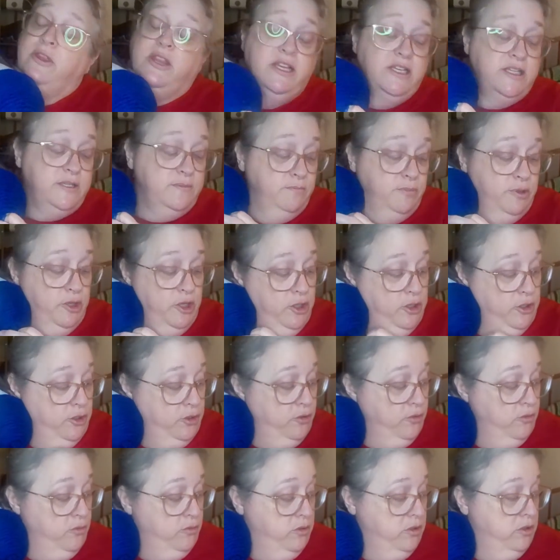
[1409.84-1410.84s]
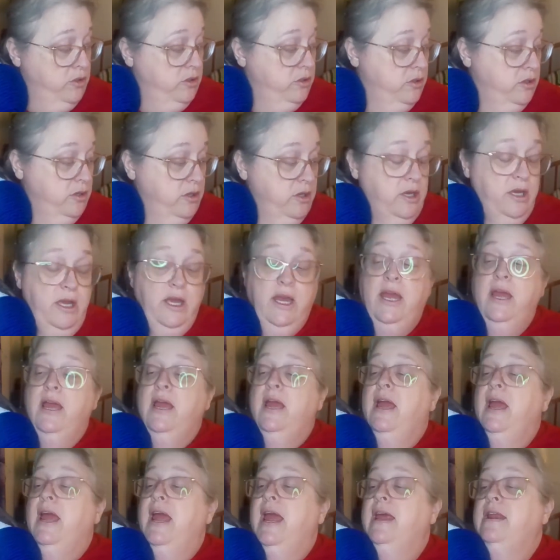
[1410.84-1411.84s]
this blue,
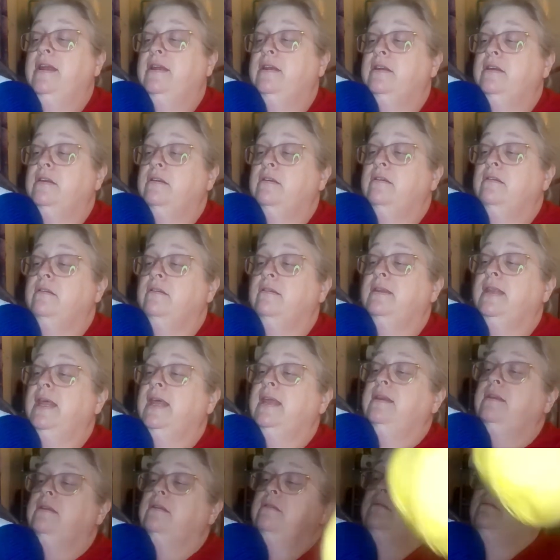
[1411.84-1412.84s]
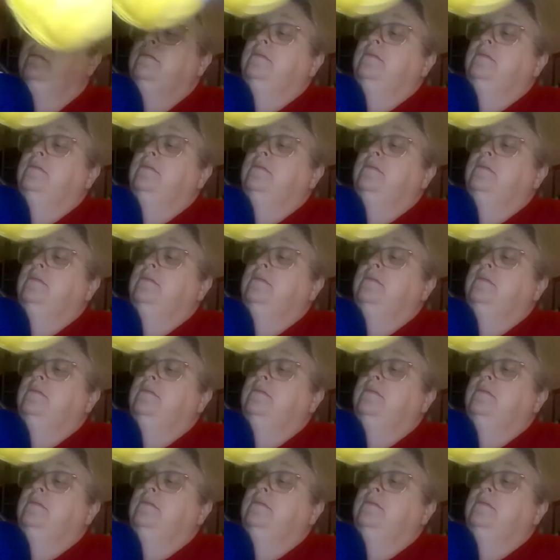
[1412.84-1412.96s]
and then